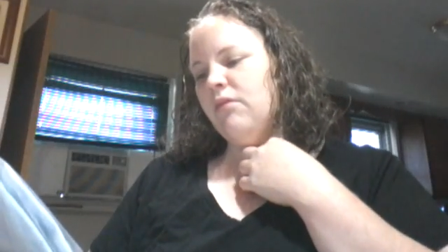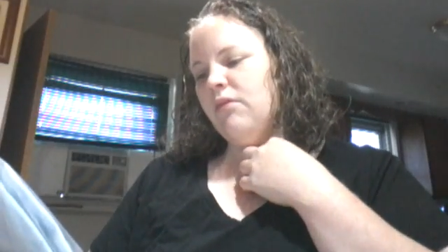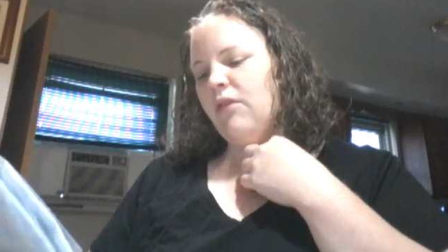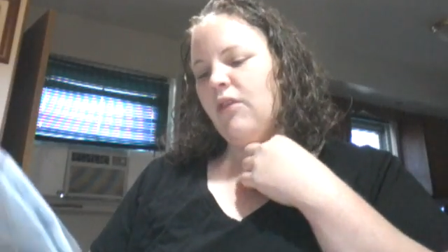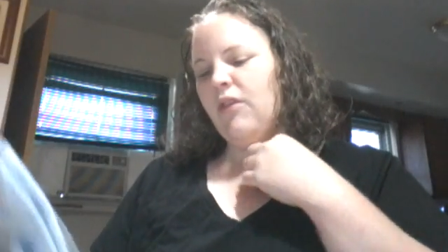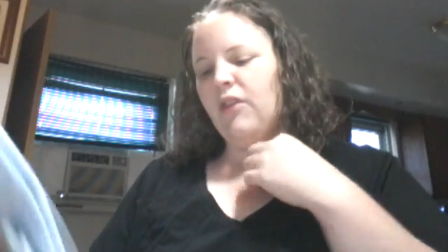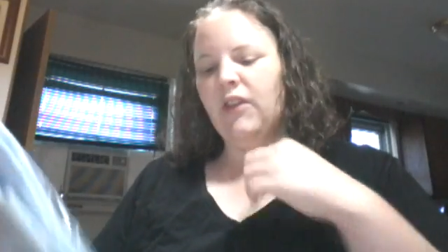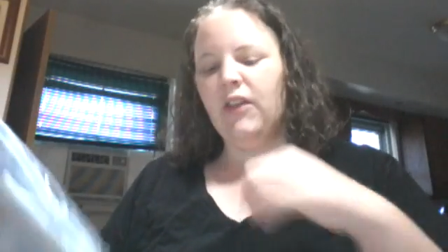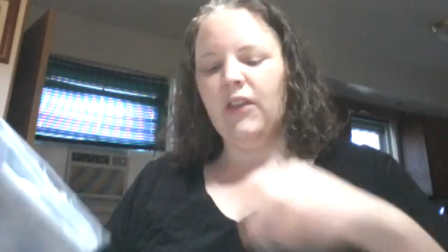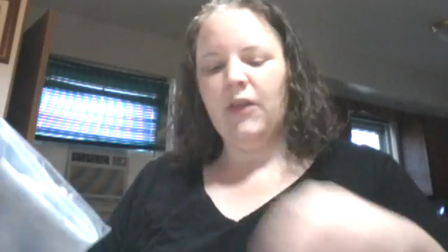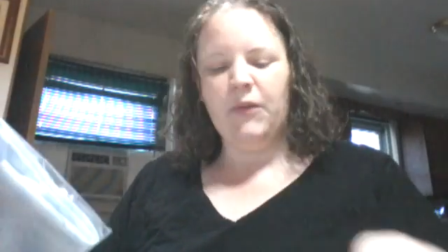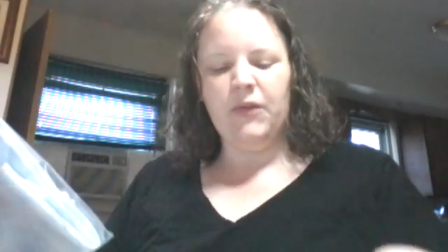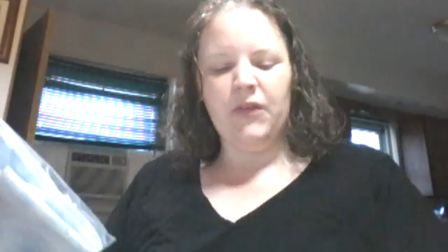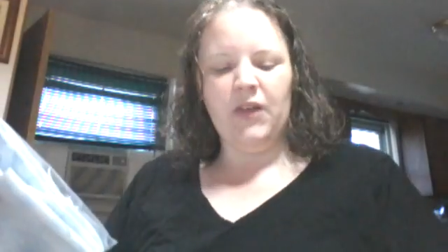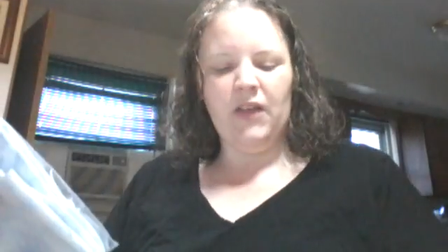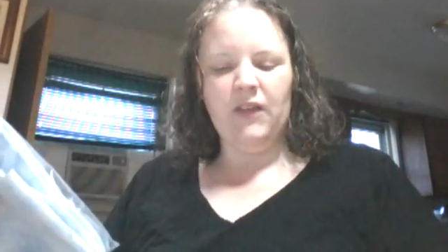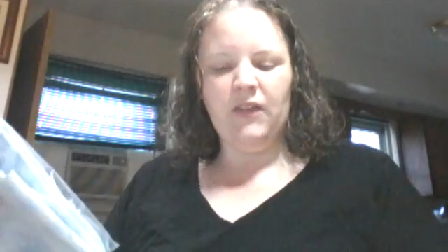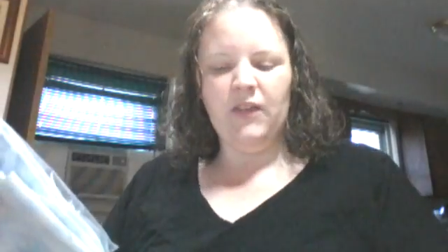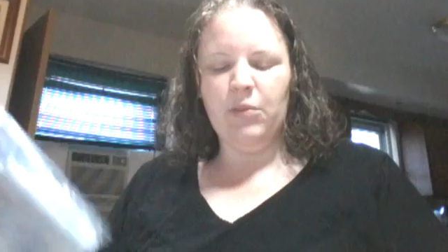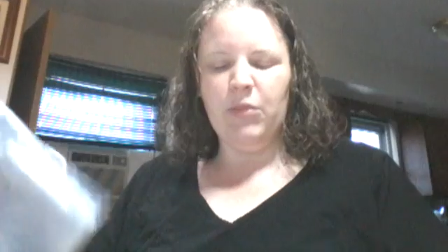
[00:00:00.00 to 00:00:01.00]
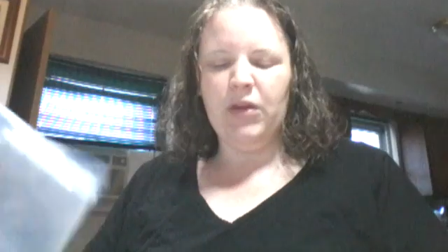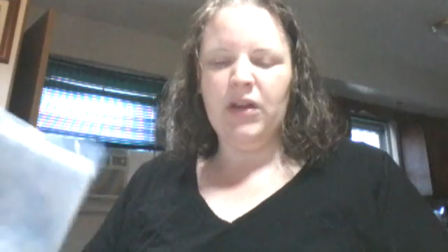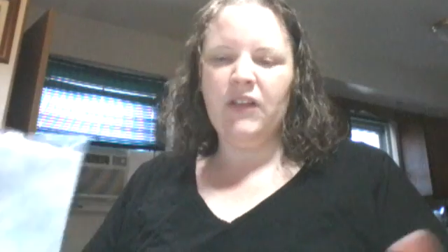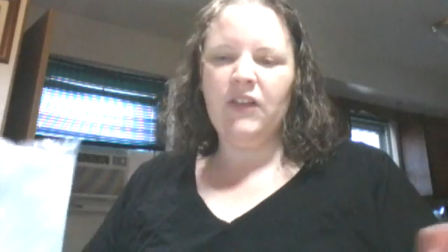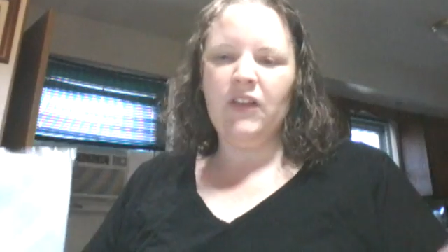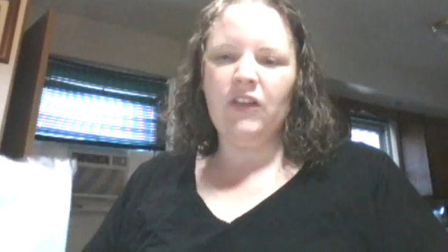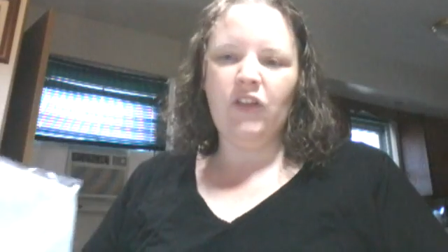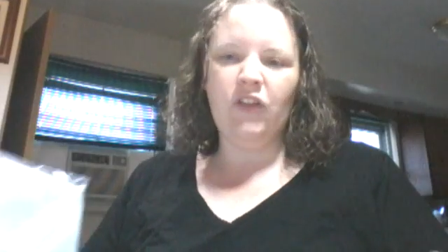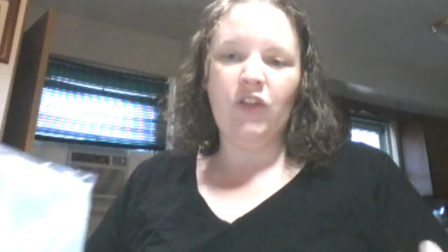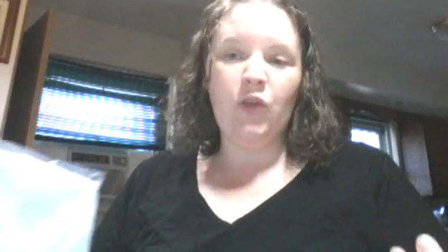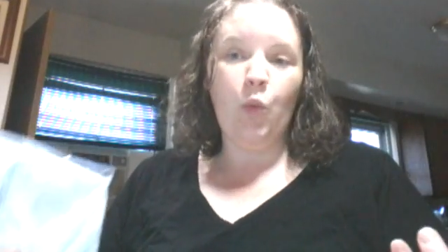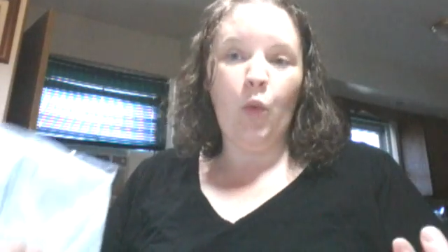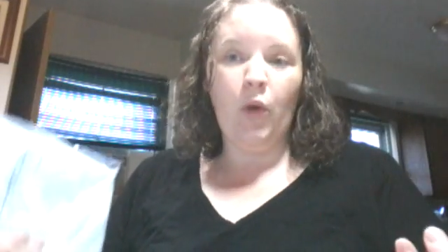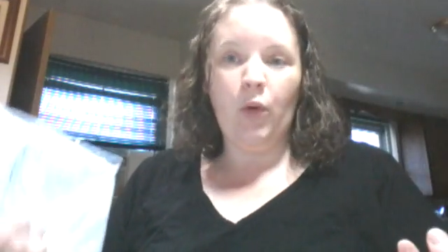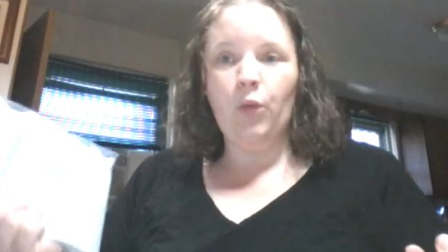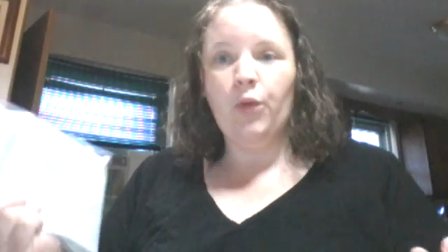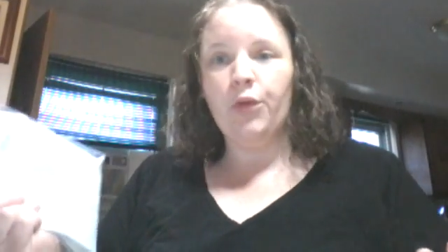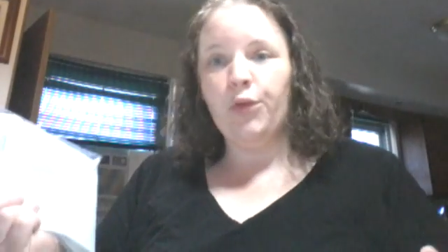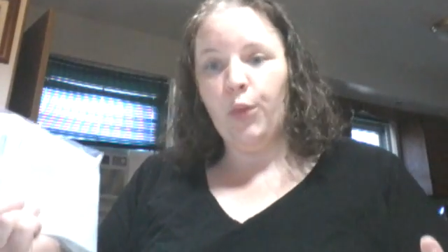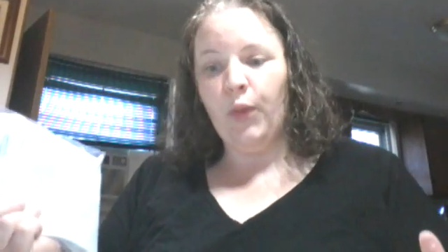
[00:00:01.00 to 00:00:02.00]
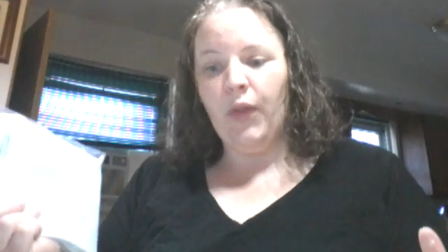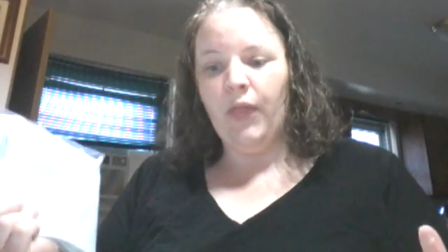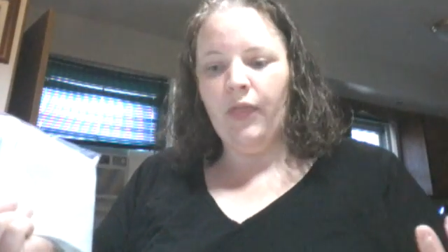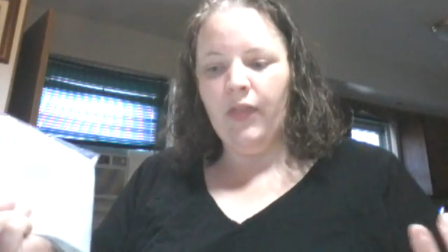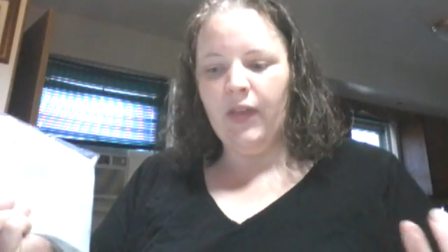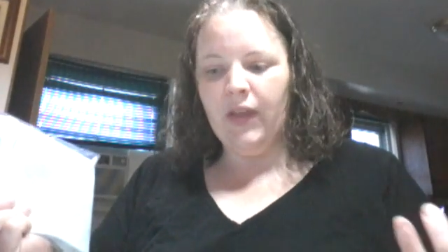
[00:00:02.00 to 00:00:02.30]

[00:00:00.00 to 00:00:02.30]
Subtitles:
So I thought that was nice. And because I just didn't want to order one